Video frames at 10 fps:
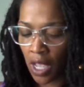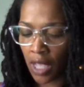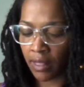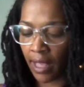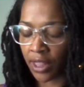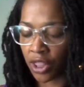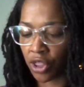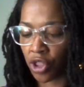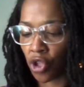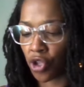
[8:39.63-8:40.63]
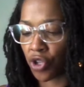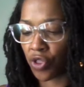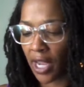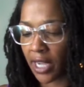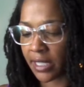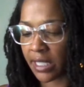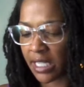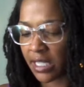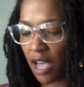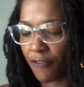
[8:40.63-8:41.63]
like like a
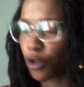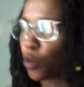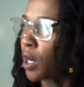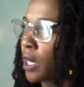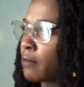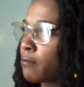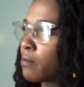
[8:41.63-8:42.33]
sense of your